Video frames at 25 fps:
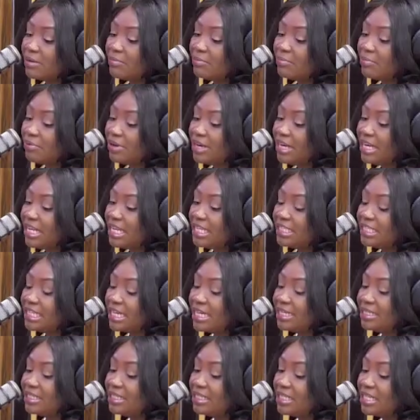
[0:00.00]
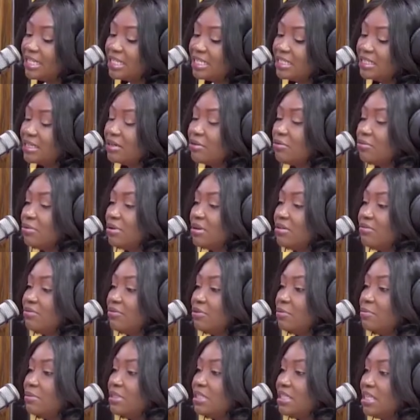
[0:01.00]
my brilliant ideas away
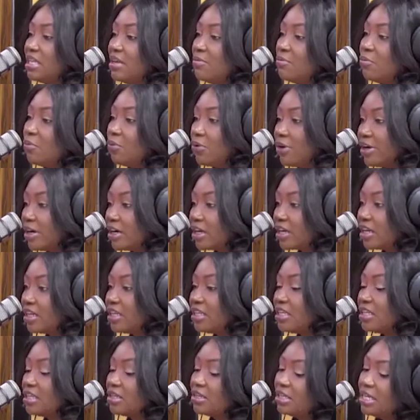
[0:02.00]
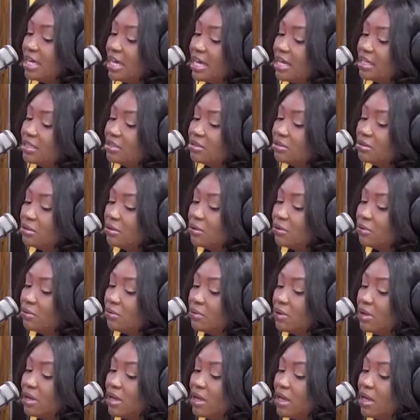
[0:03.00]
from teamwork? Yeah,
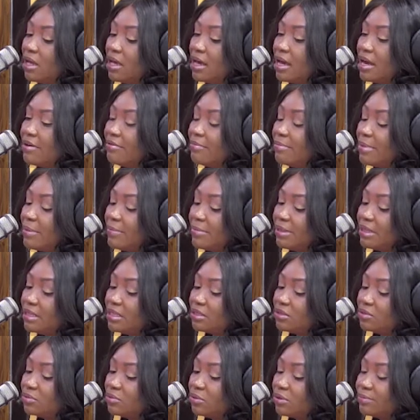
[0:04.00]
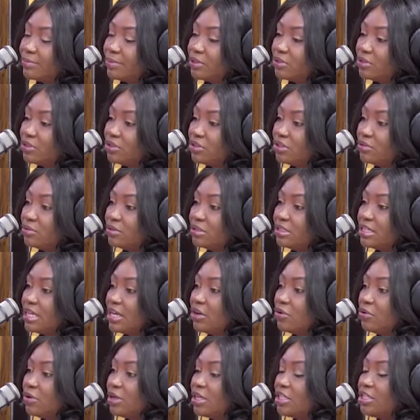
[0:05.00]
so I remember this one because she was
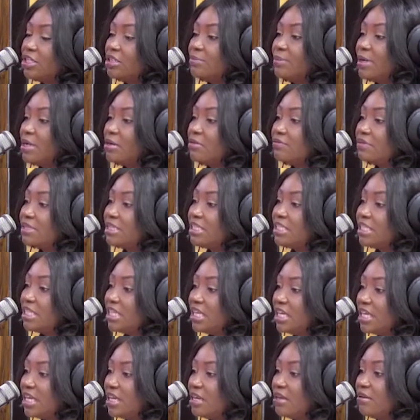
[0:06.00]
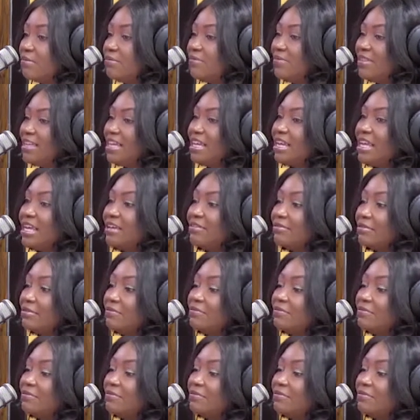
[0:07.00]
like, okay, she's part of a team. They're like